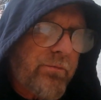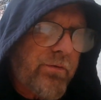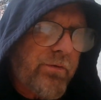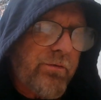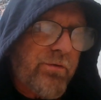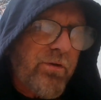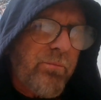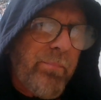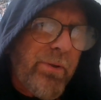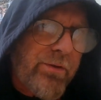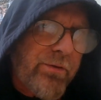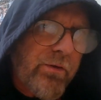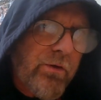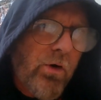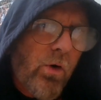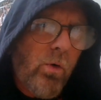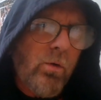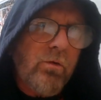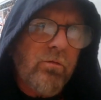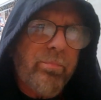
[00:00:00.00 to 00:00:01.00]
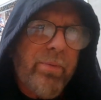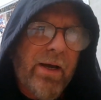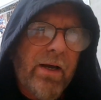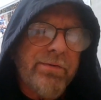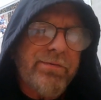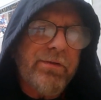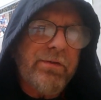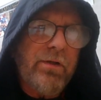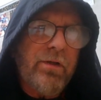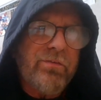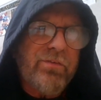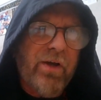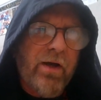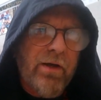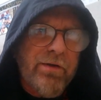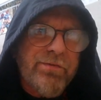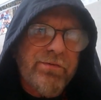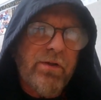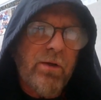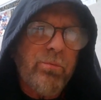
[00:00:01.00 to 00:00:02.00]
to meet the goal of passing the
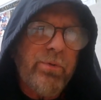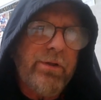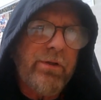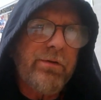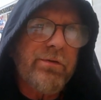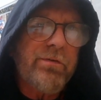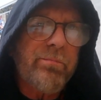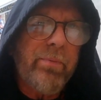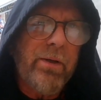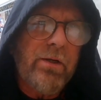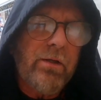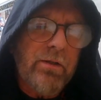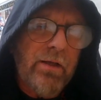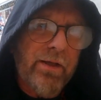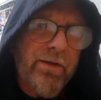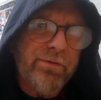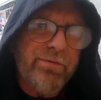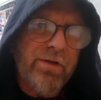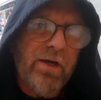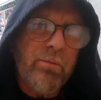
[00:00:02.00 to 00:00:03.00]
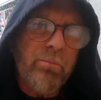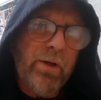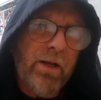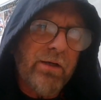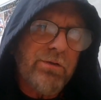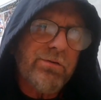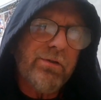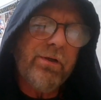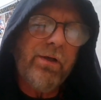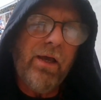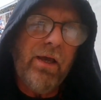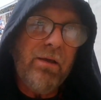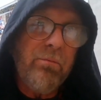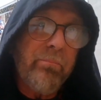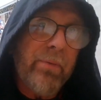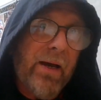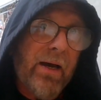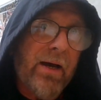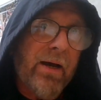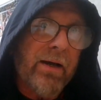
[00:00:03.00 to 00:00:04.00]
test that we didn't spend a lot of time on actually came
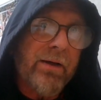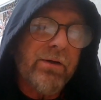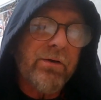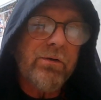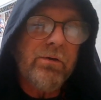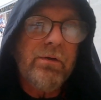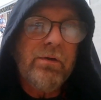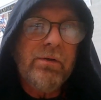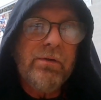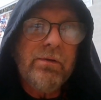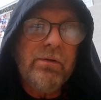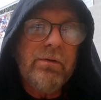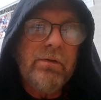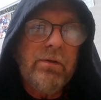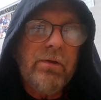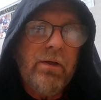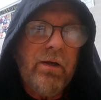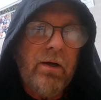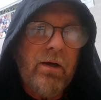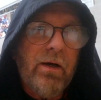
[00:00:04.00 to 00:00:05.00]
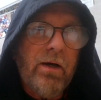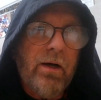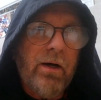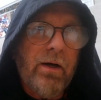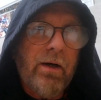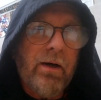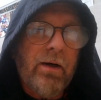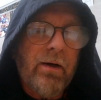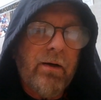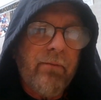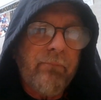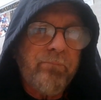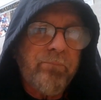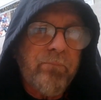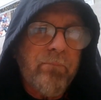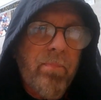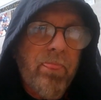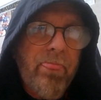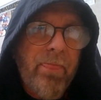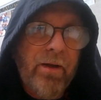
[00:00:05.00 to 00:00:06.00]
back uh,
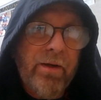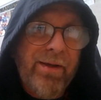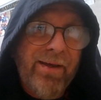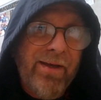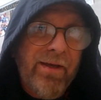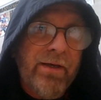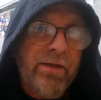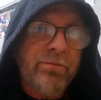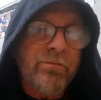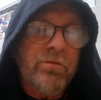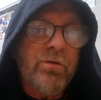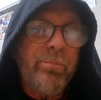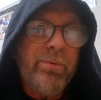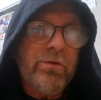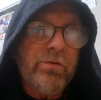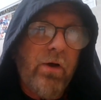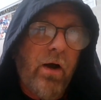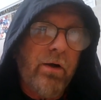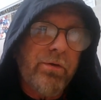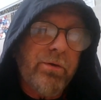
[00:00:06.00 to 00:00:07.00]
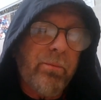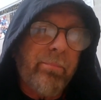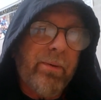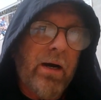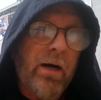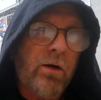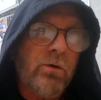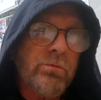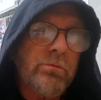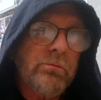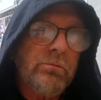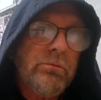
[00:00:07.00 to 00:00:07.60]
again to be talked about